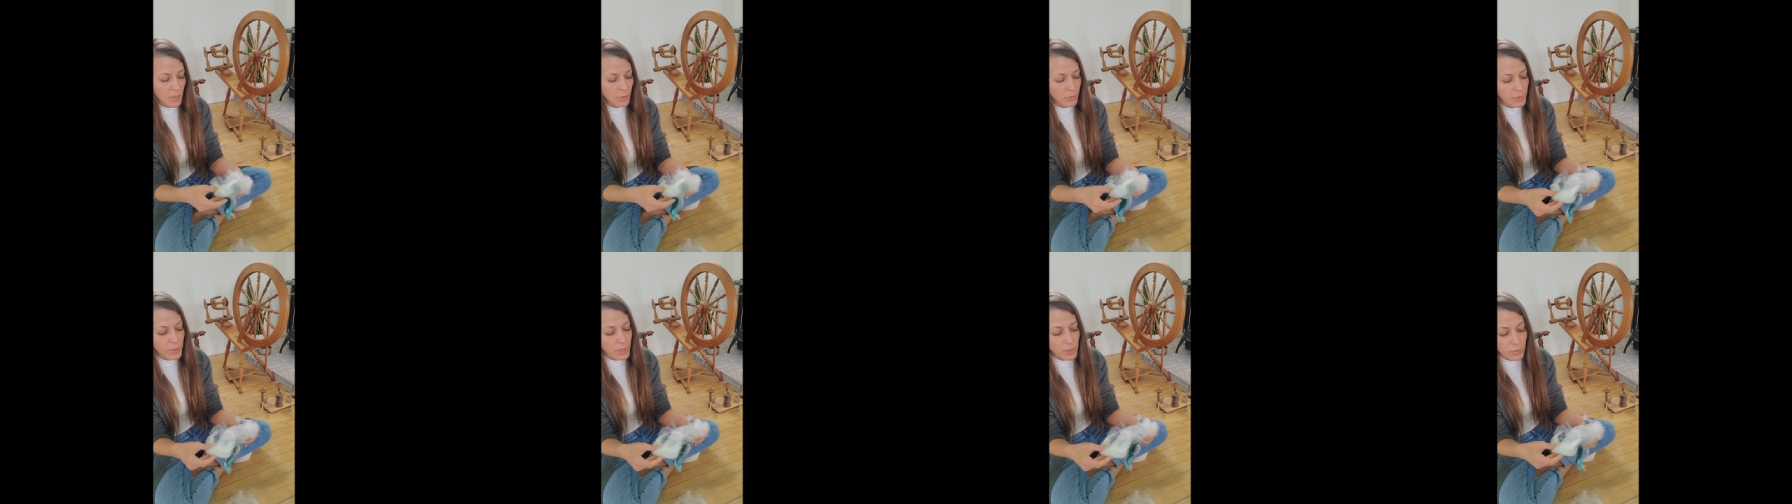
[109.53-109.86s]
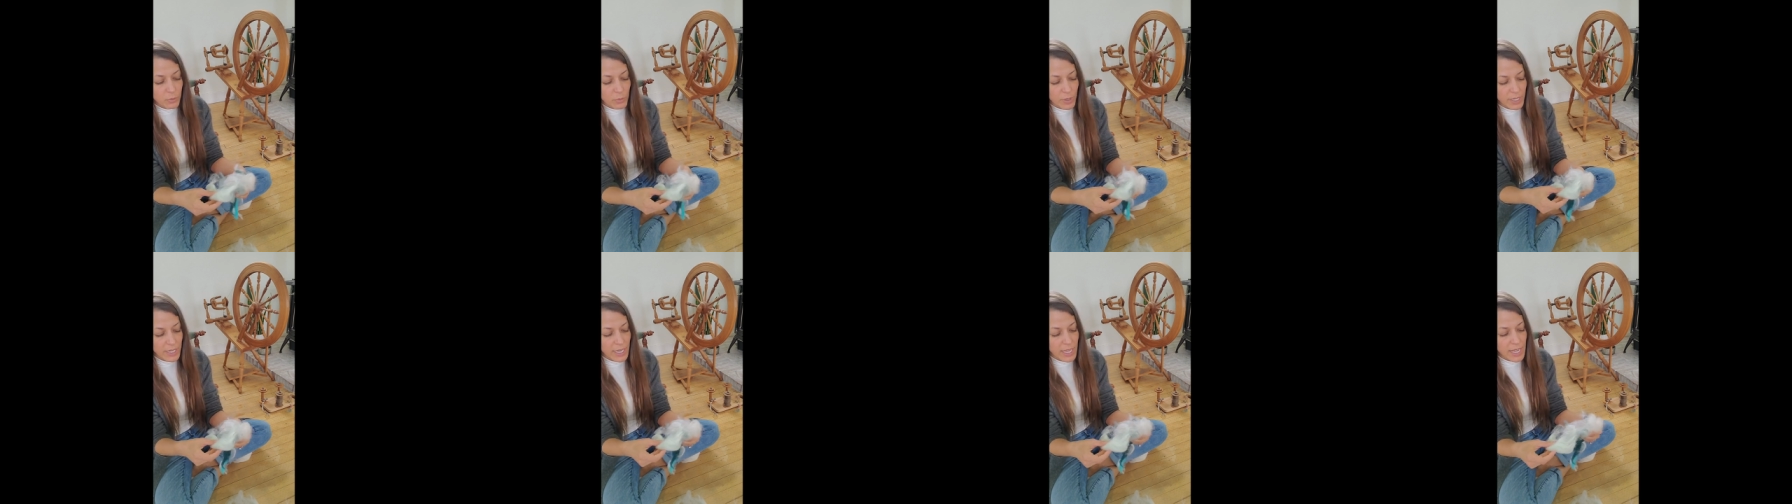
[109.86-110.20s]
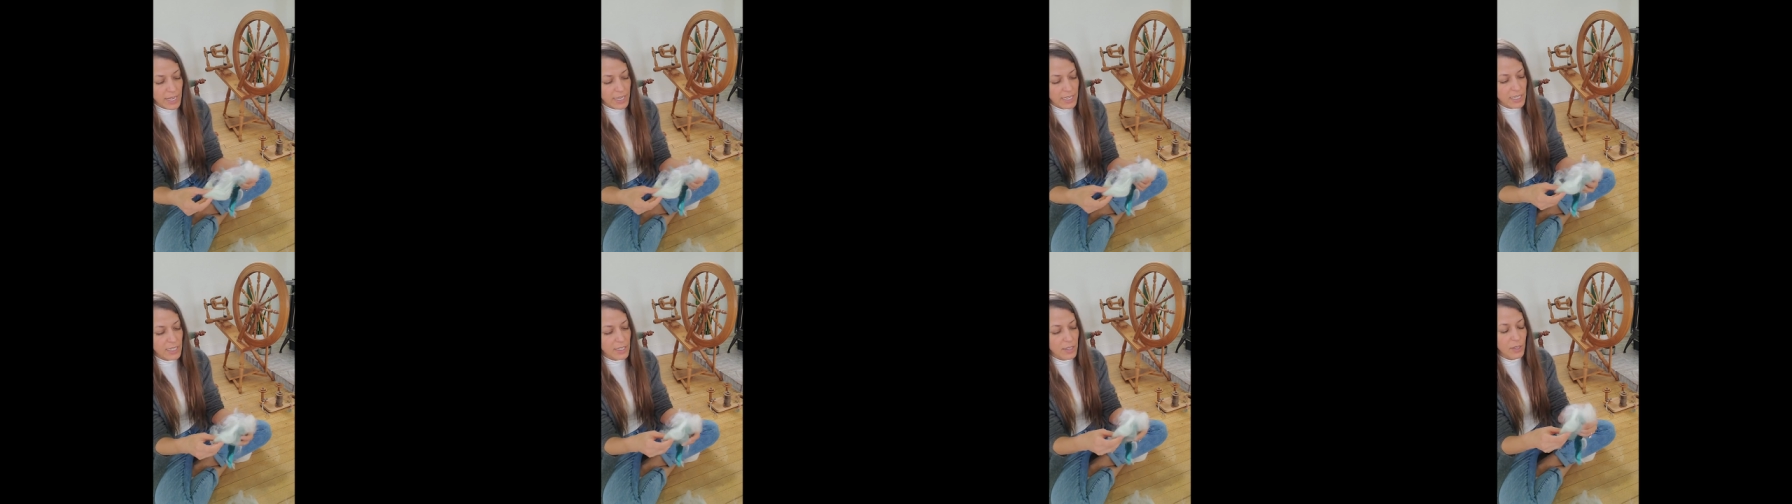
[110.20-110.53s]
we don't want
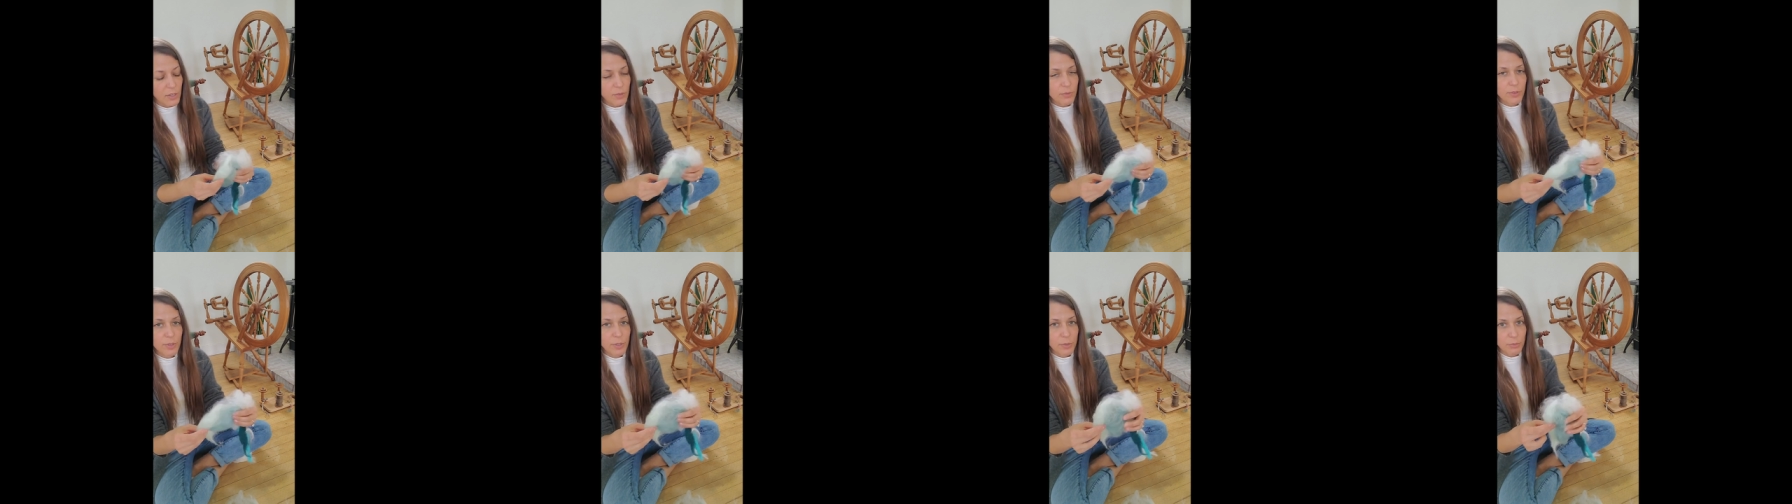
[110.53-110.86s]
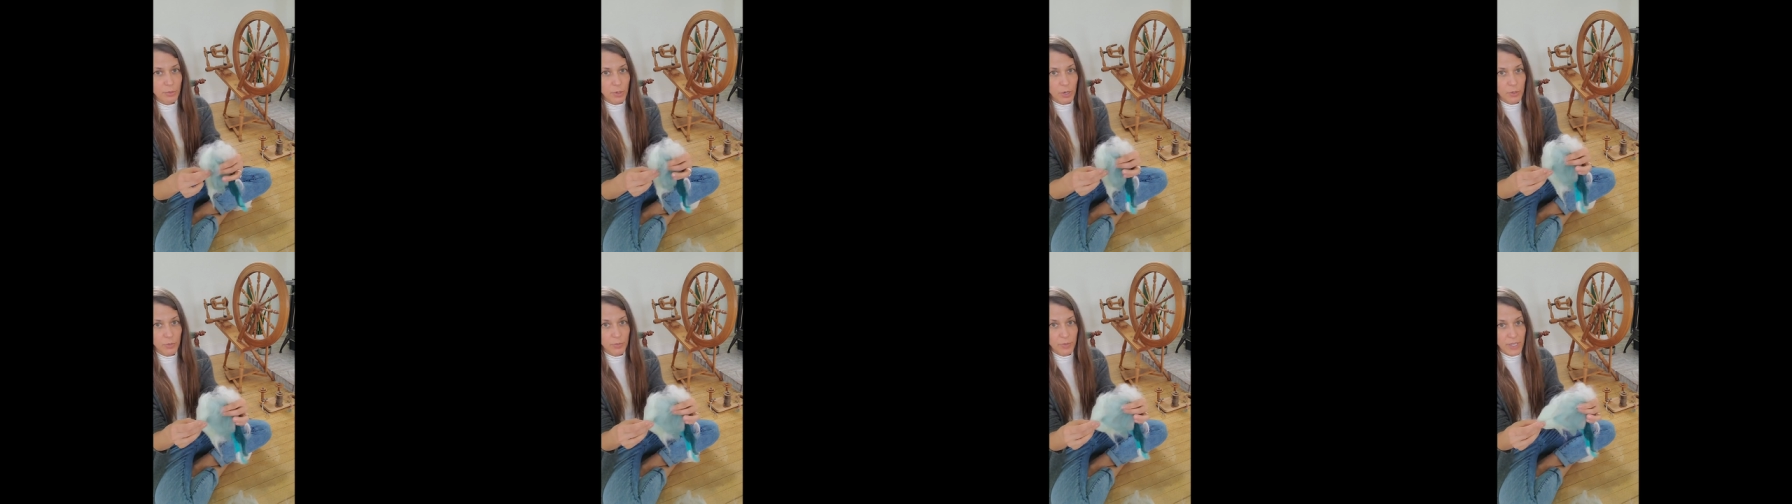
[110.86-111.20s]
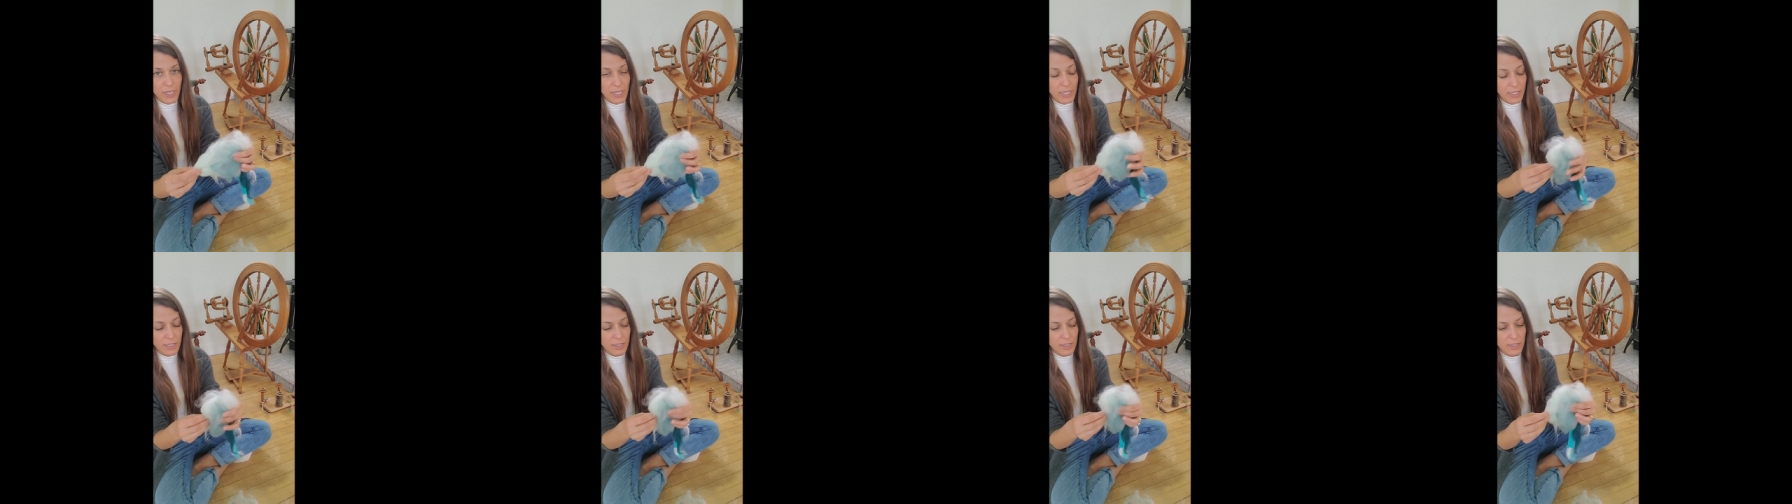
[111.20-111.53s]
any of the
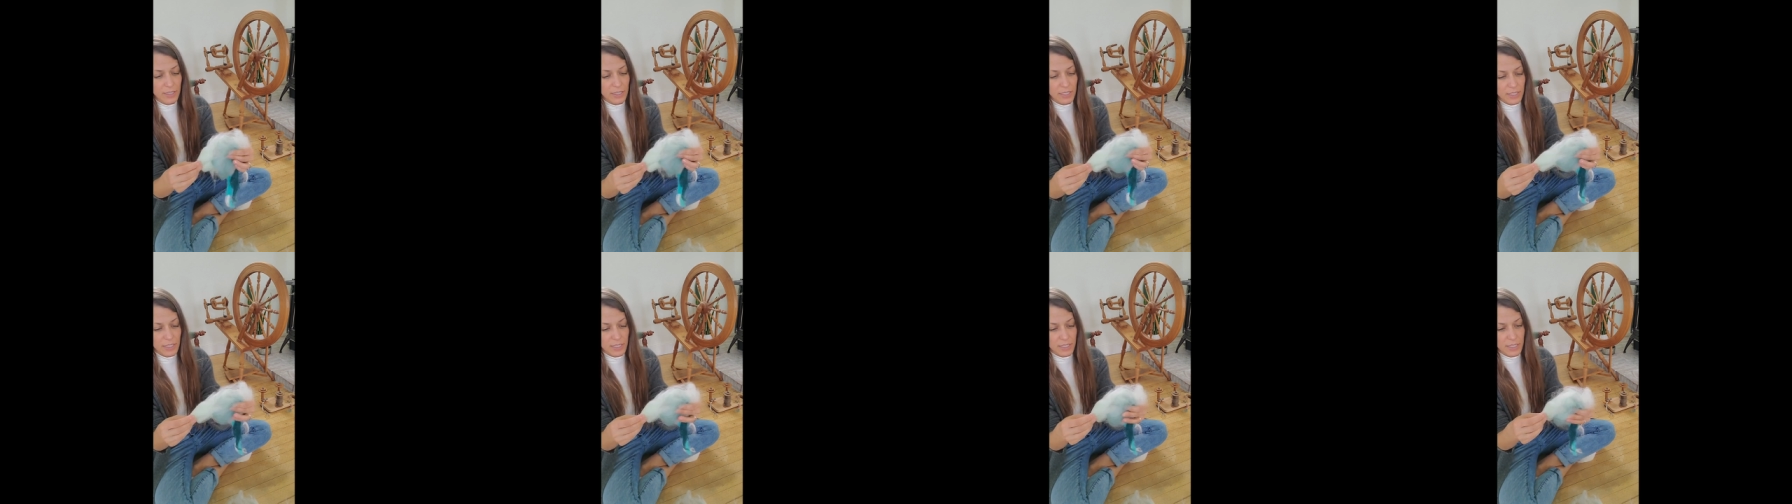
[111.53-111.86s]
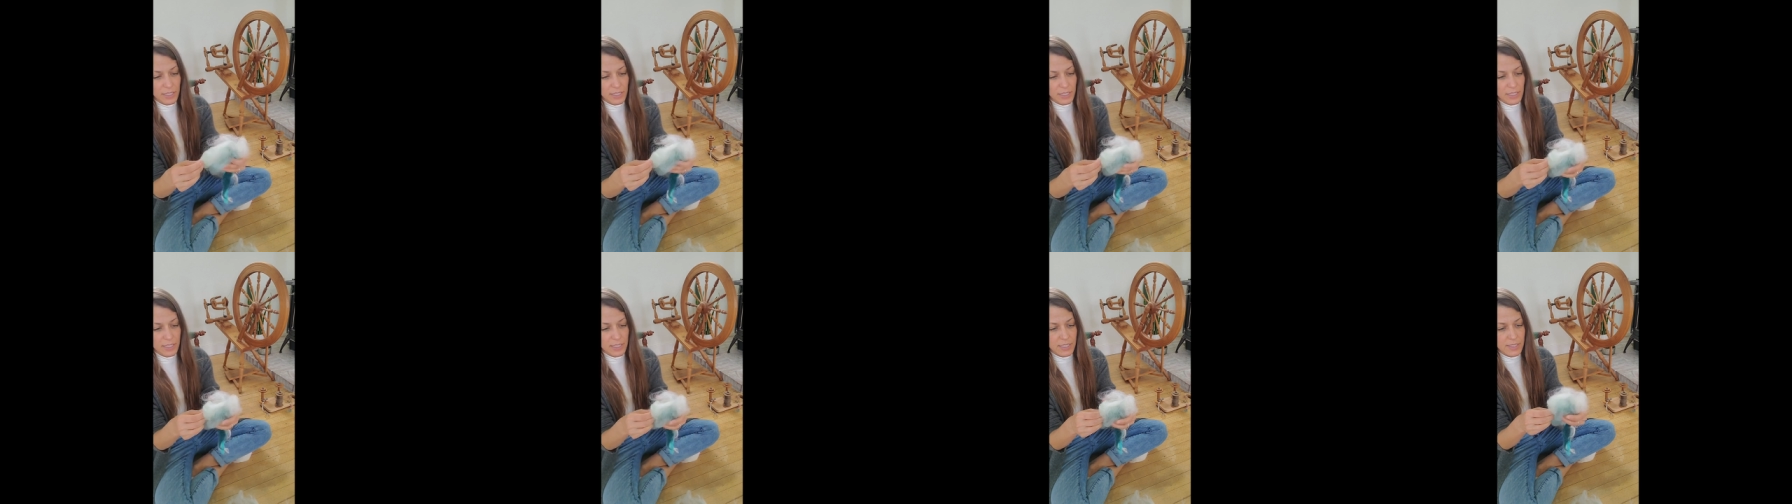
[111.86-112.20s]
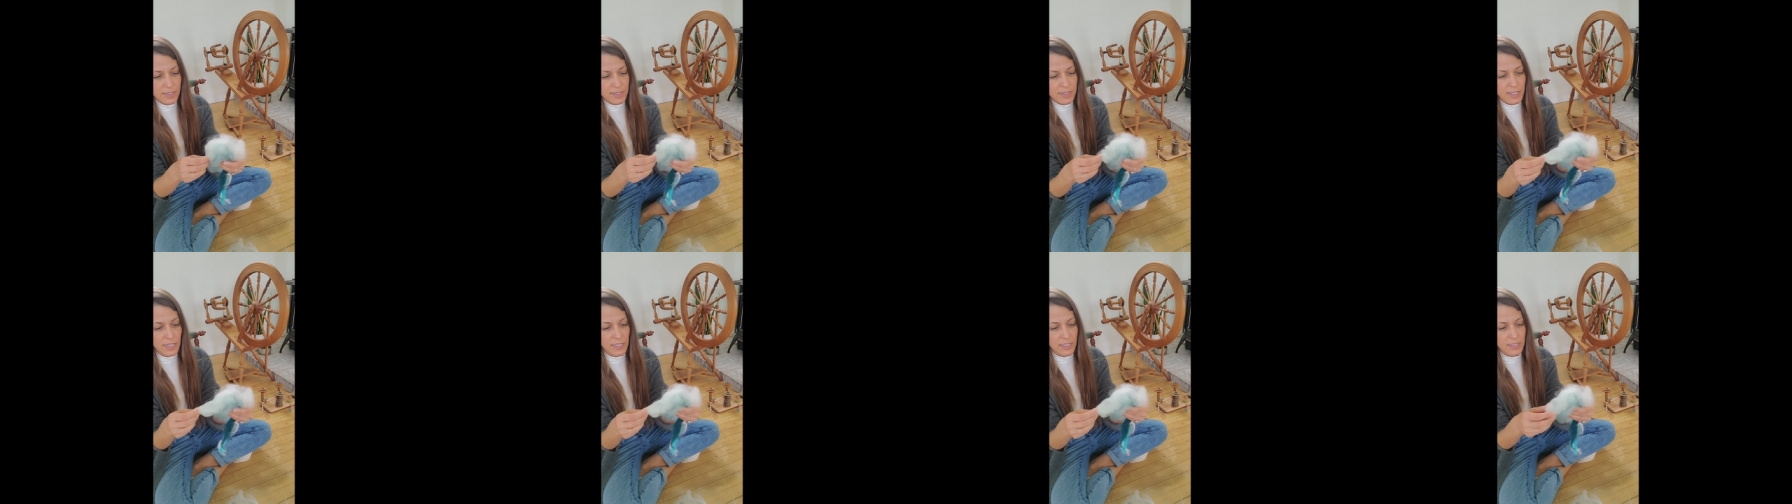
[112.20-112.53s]
roving
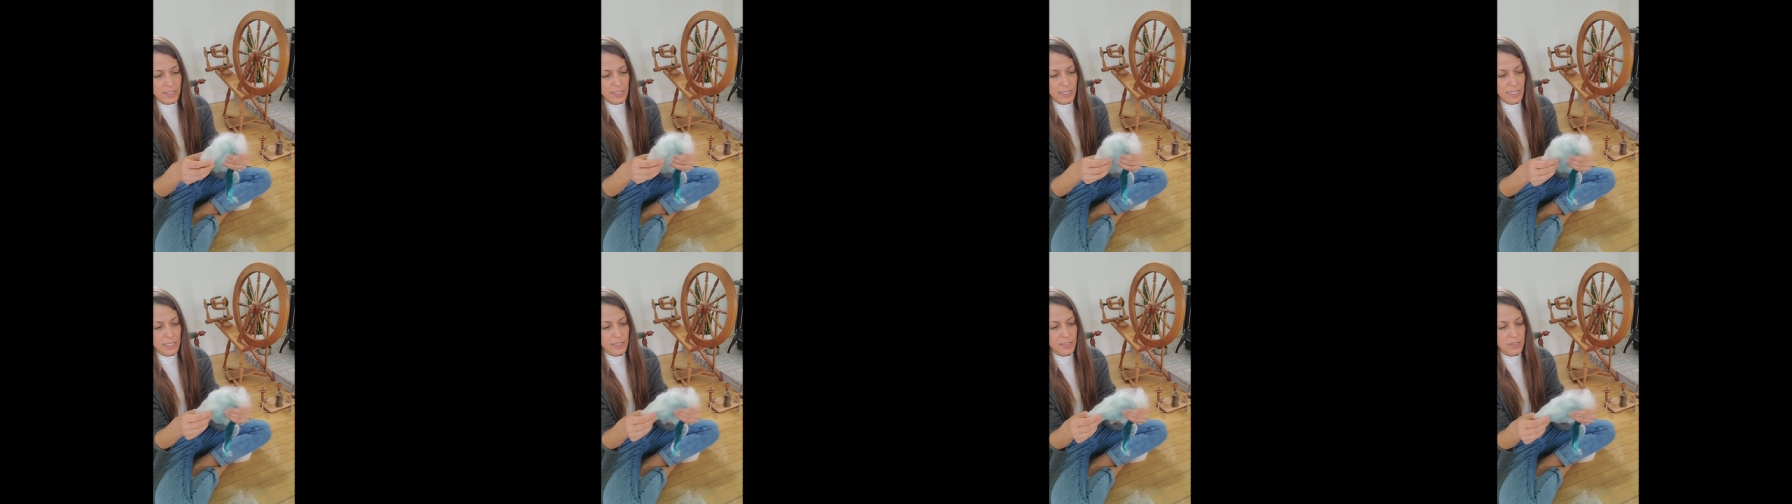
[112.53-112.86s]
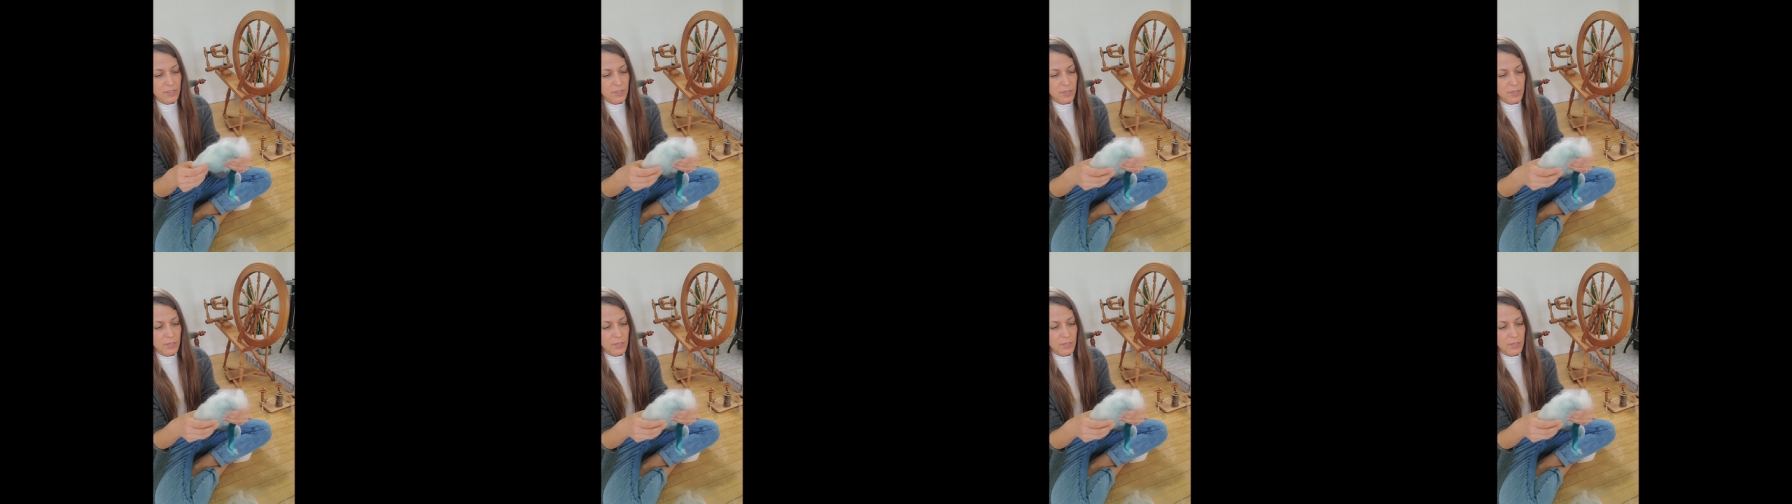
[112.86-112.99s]
stuck together.